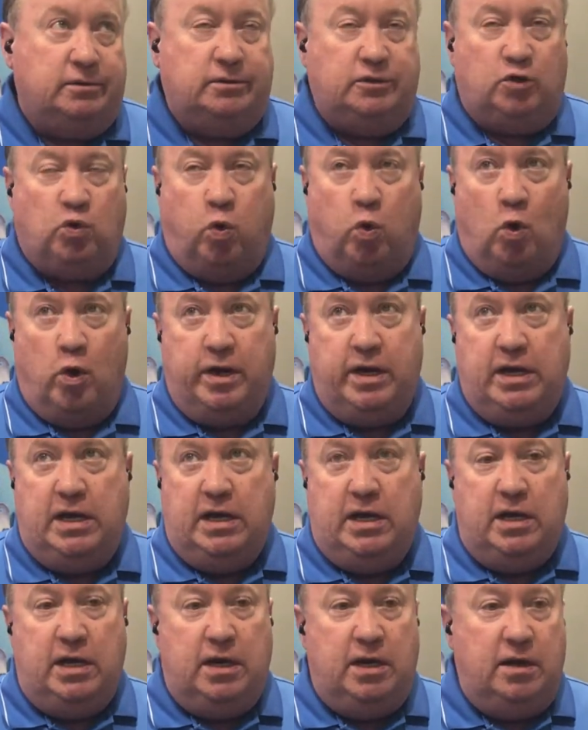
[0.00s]

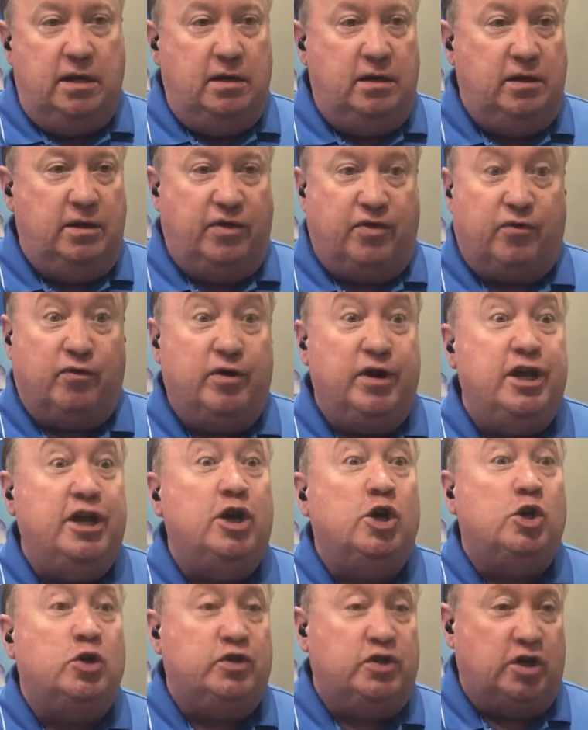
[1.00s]
23
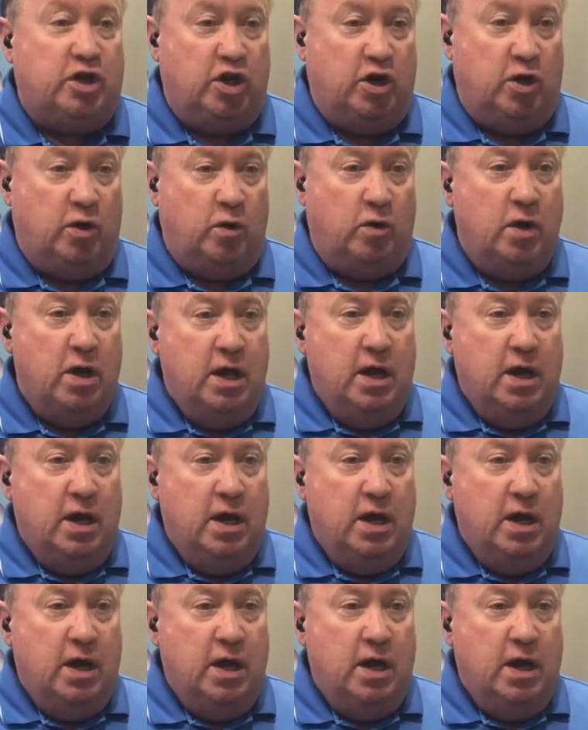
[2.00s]
years ago.